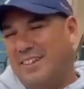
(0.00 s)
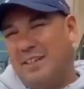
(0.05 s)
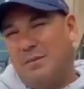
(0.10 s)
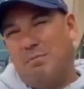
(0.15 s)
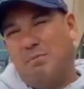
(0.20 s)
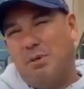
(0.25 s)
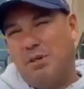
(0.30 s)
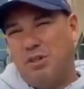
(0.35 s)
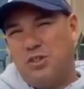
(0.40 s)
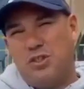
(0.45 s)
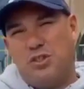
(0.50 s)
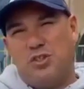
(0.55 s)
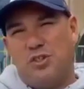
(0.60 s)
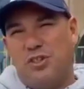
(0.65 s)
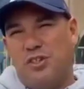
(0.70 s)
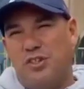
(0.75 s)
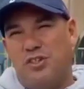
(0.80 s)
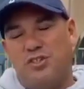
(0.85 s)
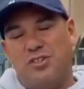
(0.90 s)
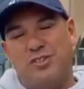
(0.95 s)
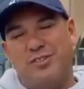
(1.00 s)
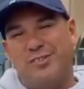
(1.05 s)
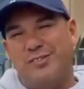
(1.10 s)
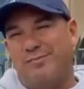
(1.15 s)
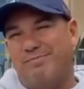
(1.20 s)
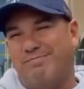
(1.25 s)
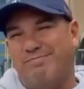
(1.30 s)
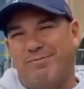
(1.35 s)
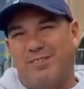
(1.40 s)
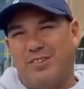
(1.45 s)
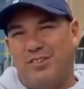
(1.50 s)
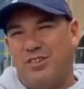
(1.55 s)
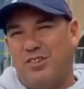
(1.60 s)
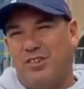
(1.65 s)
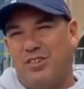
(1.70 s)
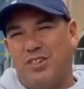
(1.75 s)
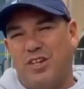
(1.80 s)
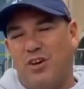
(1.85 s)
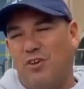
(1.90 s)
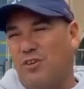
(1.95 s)
the pitch conditions, it's
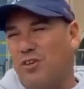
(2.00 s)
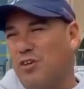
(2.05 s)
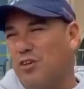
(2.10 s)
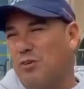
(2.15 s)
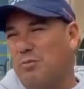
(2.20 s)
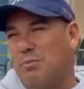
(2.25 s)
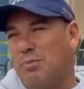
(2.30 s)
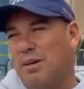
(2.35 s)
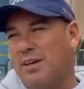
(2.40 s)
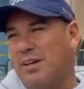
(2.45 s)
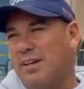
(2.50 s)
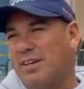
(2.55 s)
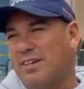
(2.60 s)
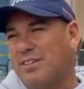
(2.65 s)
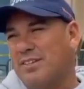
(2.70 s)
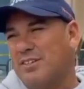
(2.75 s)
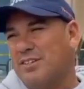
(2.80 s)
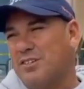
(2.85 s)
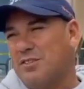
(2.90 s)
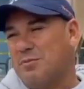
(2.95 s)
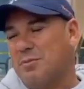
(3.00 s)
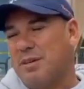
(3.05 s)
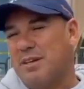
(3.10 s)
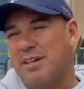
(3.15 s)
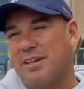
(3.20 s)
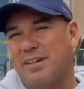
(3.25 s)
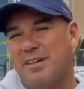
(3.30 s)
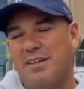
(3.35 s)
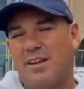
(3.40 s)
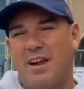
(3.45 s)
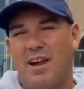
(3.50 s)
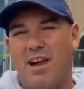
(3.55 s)
just shouting out to play an extra spinner.